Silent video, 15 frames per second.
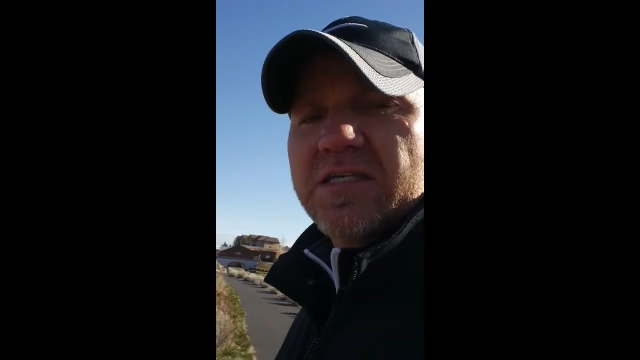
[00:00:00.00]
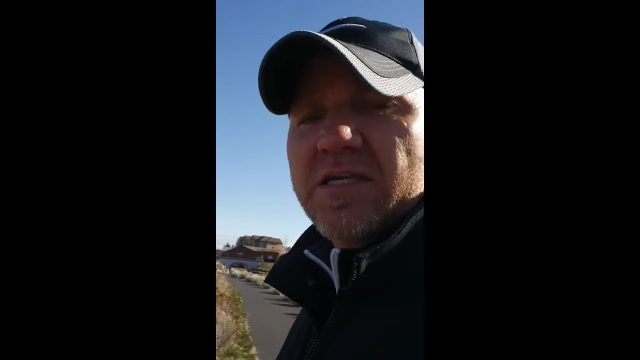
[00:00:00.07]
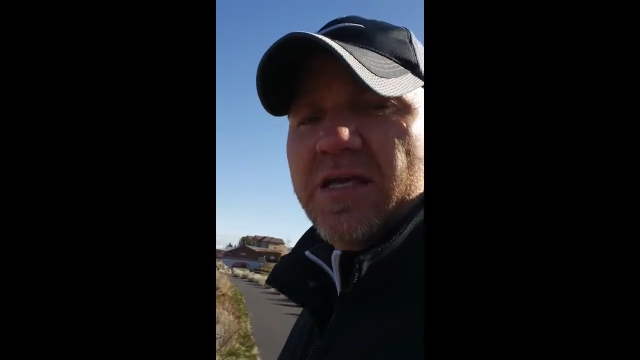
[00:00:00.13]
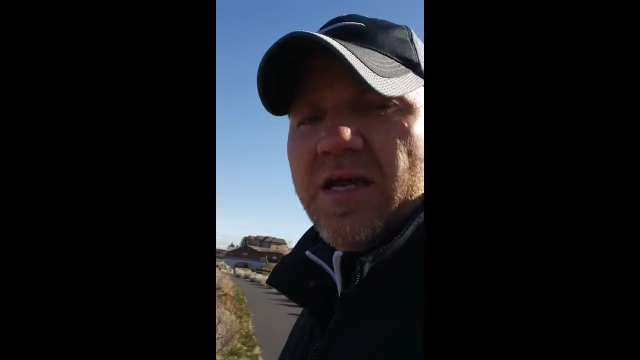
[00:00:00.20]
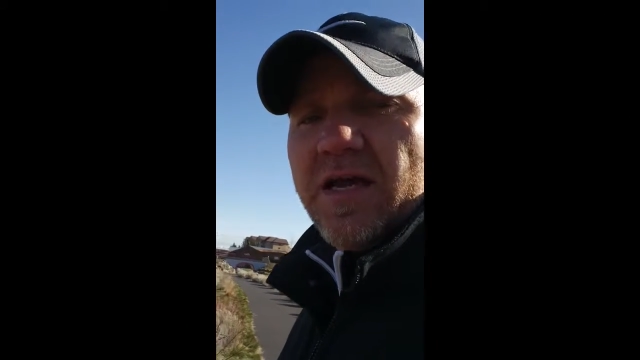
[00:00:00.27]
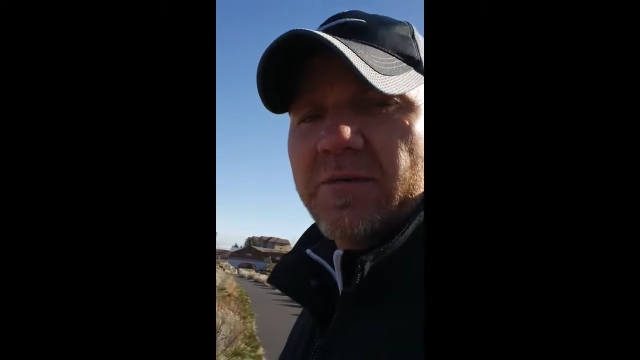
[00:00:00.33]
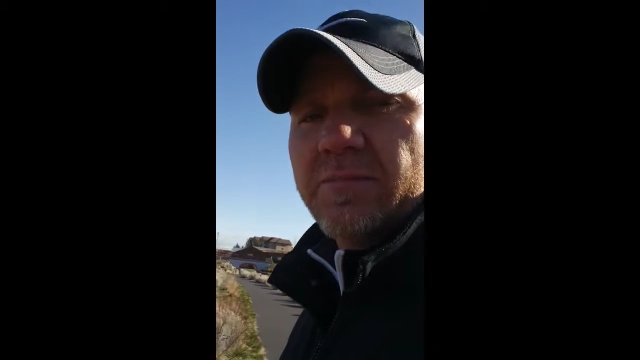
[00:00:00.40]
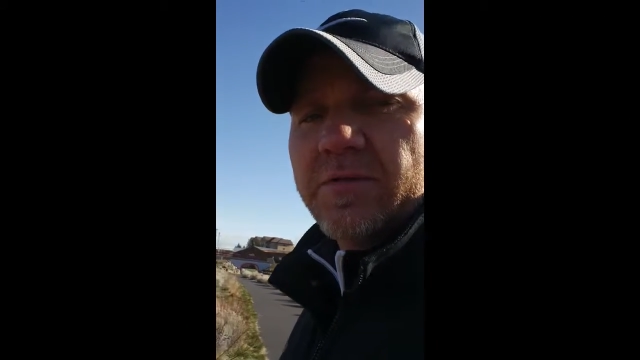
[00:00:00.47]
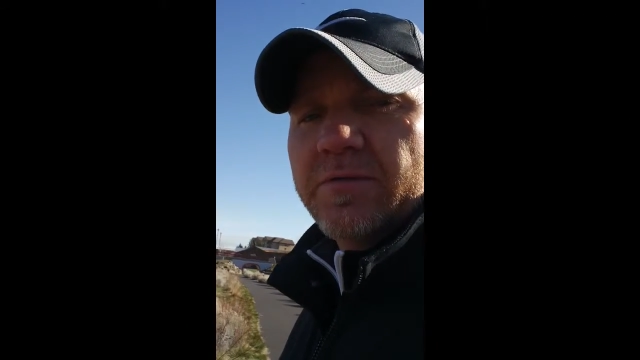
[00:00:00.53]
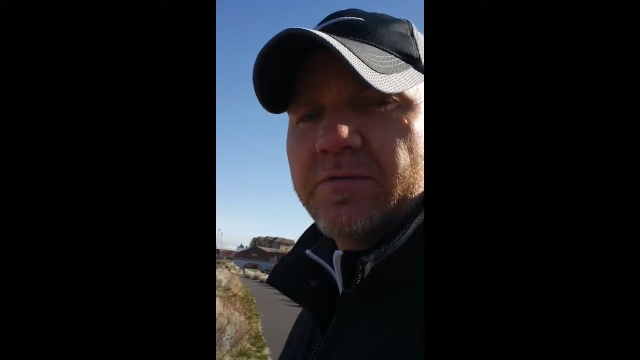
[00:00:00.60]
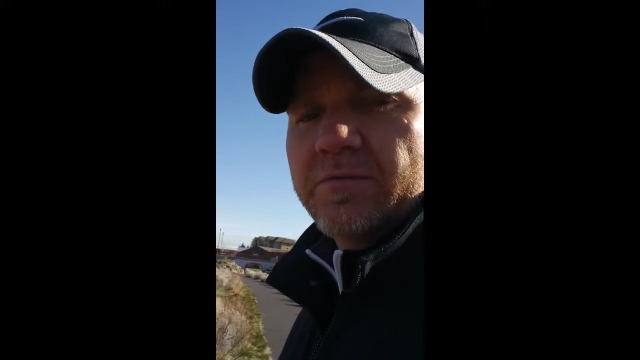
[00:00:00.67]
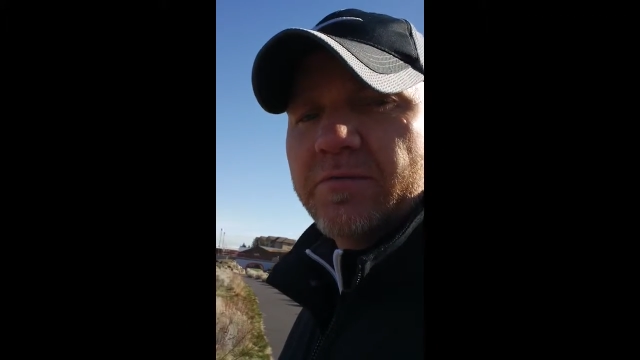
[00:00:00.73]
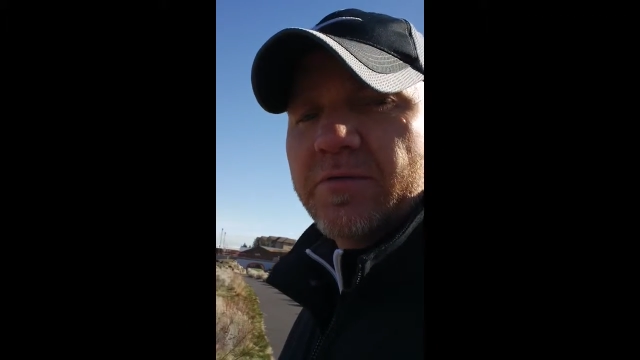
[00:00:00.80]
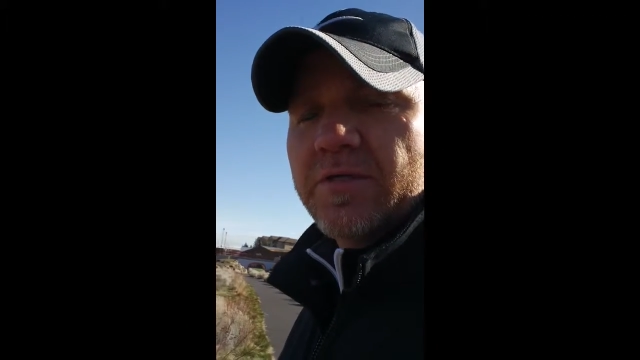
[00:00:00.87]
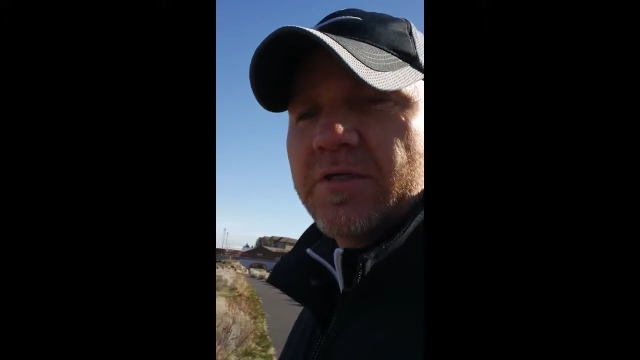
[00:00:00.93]
going to happen
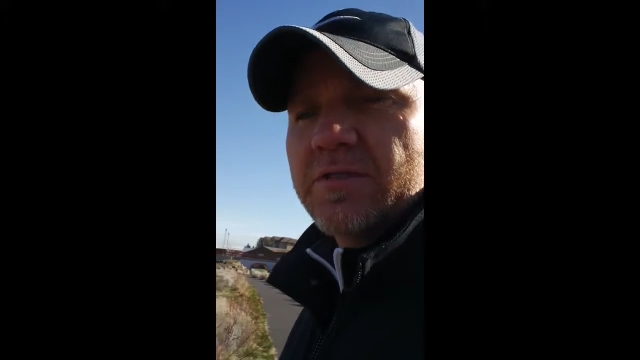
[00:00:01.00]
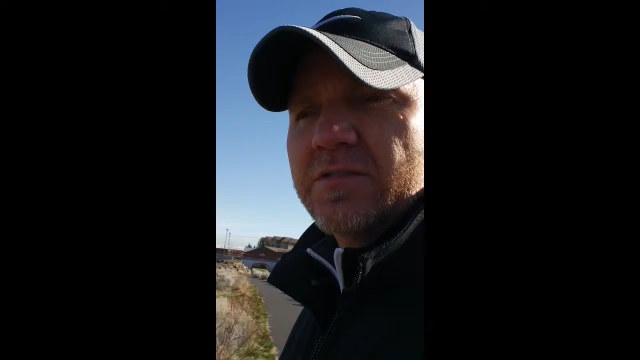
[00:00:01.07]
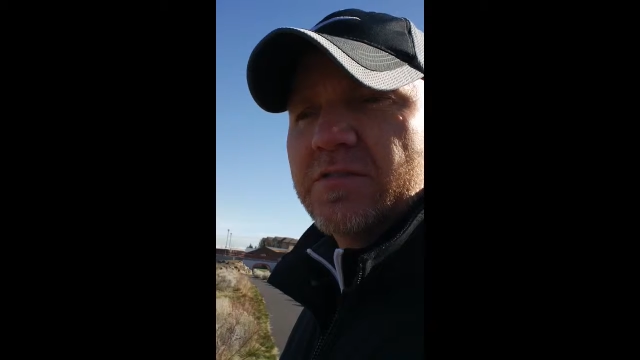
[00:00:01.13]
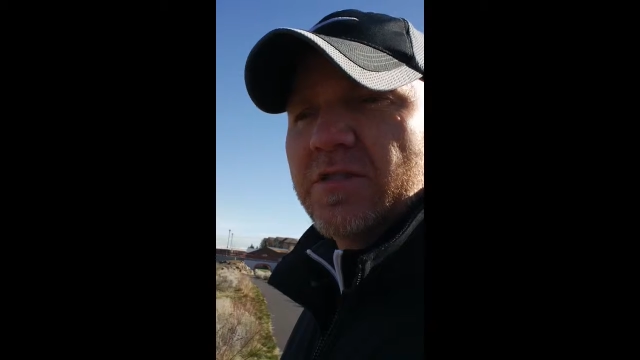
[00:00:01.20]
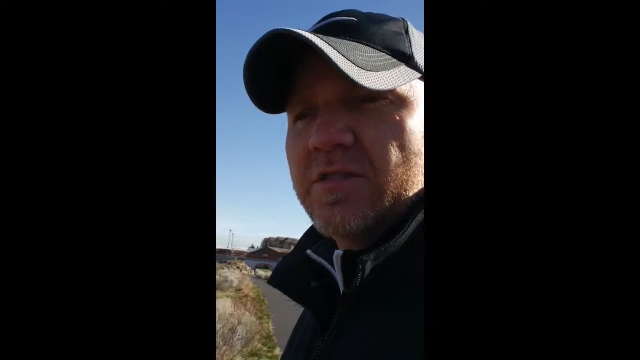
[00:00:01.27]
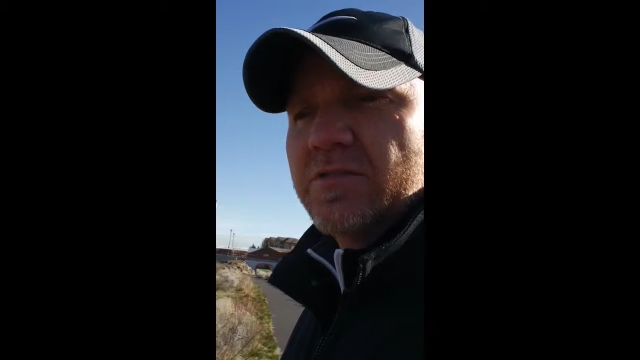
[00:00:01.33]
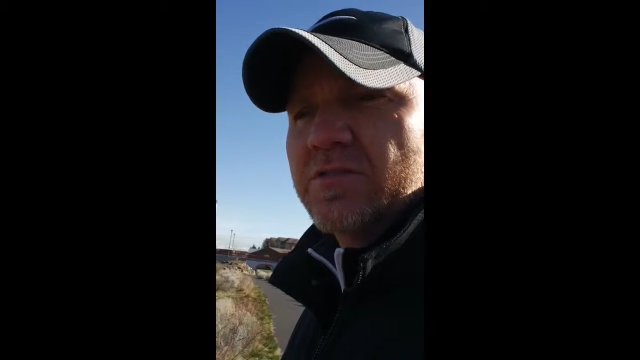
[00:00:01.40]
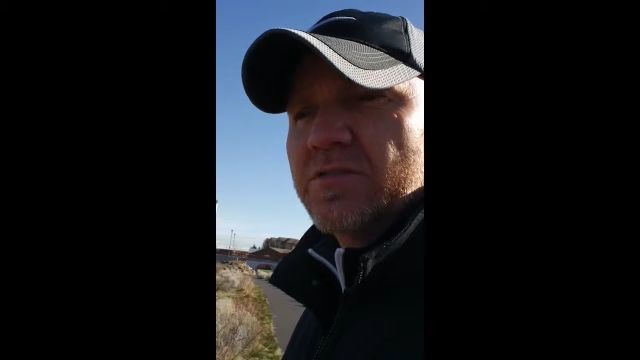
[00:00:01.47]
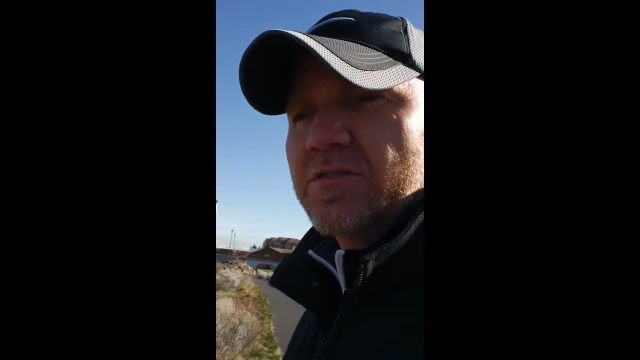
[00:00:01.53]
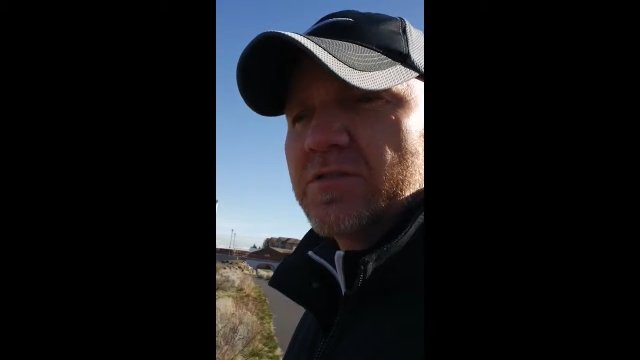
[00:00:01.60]
because things are